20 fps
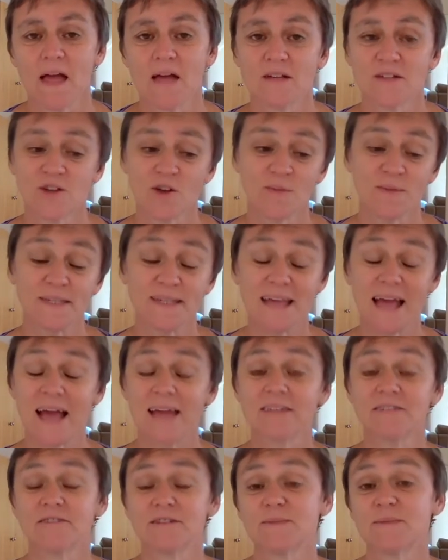Thomas
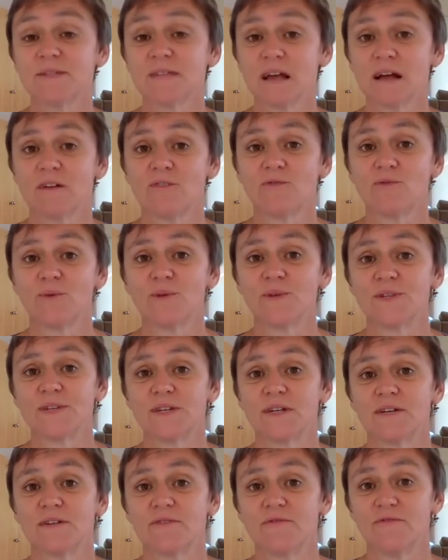Hanna himself was
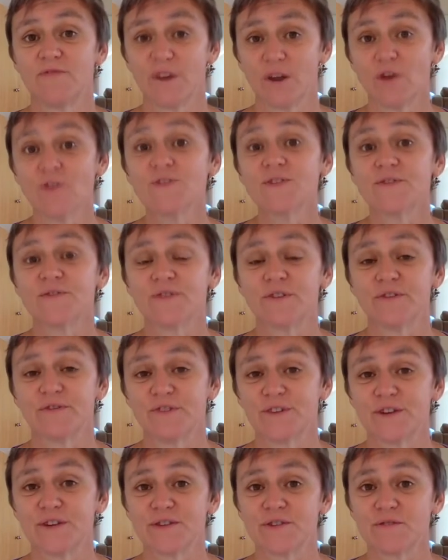a philosopher
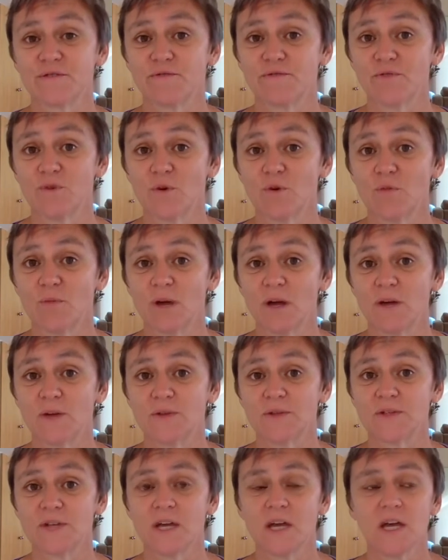first and
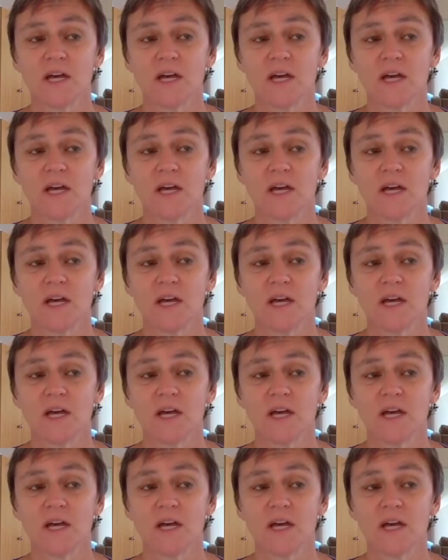foremost,